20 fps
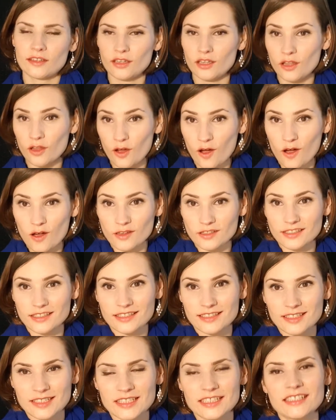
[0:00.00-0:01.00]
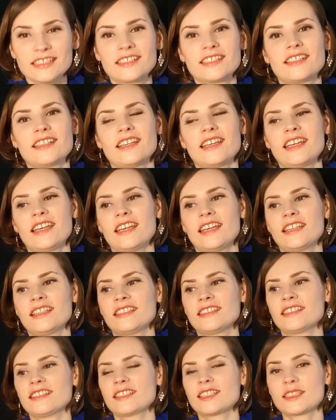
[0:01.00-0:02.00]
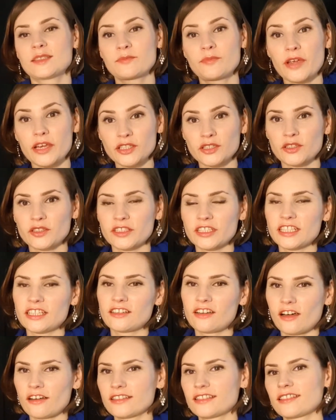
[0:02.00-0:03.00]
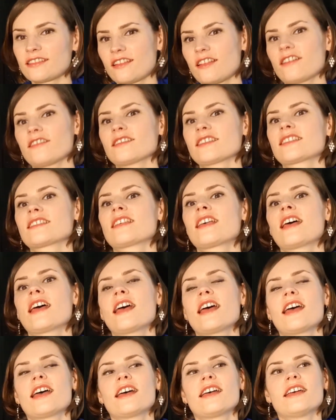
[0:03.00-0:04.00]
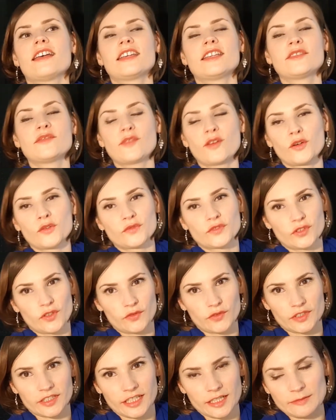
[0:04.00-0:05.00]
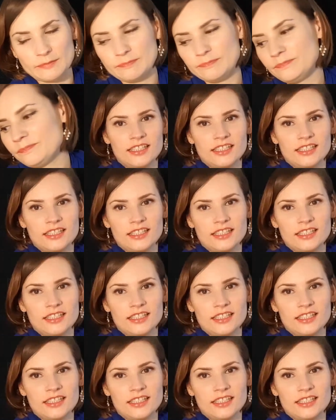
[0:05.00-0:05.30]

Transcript: laws, and especially God's laws, evolved over time.